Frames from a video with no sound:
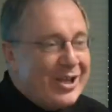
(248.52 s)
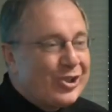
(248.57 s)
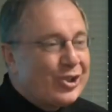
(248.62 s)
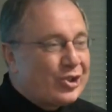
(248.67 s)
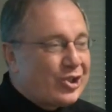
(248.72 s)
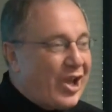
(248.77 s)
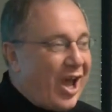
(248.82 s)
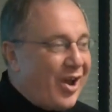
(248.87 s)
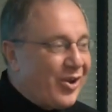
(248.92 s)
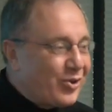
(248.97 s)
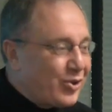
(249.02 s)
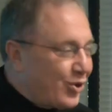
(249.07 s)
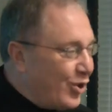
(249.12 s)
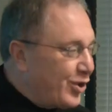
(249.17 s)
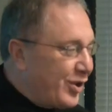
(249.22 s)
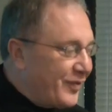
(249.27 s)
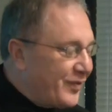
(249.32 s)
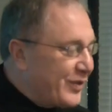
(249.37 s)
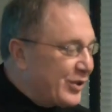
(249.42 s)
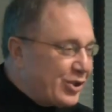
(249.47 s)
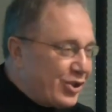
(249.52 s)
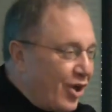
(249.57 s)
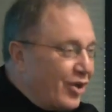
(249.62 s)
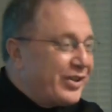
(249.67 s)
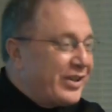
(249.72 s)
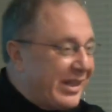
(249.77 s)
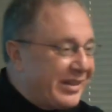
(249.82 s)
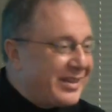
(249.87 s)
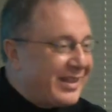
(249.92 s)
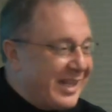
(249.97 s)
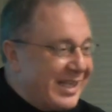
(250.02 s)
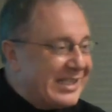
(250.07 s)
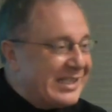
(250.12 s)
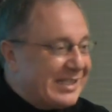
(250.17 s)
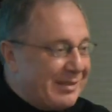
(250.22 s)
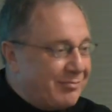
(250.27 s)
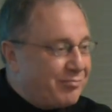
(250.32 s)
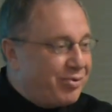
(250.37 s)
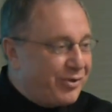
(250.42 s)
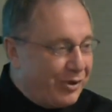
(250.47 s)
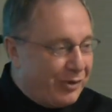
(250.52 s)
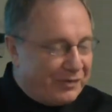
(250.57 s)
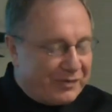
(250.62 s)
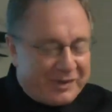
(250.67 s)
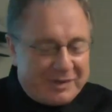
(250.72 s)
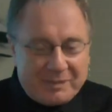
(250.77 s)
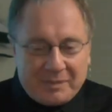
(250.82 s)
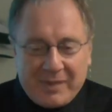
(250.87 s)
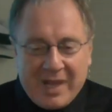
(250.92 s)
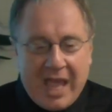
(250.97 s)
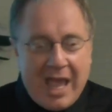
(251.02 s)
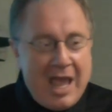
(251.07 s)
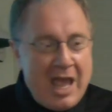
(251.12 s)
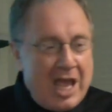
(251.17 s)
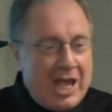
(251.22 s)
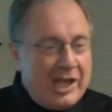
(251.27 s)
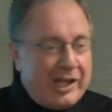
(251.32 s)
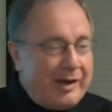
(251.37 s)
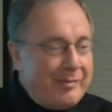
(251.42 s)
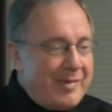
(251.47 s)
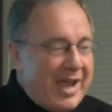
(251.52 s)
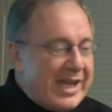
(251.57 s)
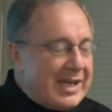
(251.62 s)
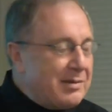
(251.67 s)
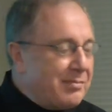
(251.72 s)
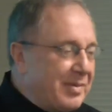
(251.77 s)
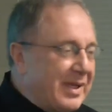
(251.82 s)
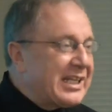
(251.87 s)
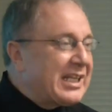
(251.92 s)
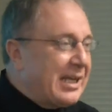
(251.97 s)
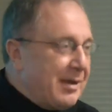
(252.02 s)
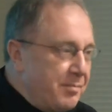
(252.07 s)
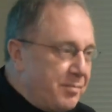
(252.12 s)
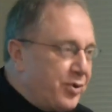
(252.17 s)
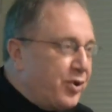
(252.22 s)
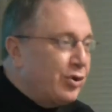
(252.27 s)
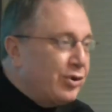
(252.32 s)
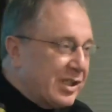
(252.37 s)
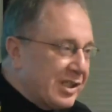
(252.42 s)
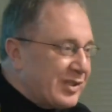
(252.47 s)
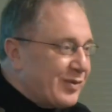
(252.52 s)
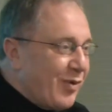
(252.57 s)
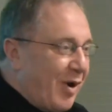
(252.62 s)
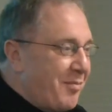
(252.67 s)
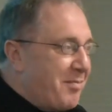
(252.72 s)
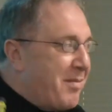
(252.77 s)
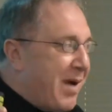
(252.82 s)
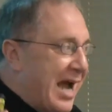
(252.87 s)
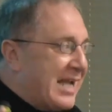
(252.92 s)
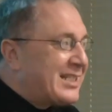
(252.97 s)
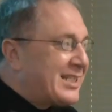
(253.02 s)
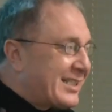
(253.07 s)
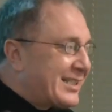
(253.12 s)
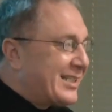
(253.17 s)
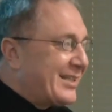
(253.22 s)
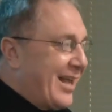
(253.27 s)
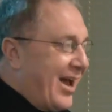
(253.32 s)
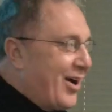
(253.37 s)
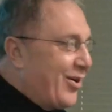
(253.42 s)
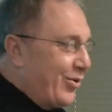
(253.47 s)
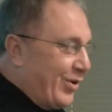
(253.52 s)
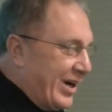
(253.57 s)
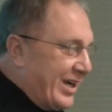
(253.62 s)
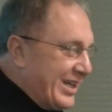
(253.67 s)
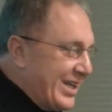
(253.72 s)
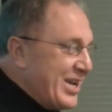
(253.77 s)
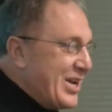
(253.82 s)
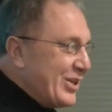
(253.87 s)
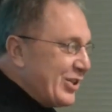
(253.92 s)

So, sort of, it's not that things improved remained, but computers were much slower.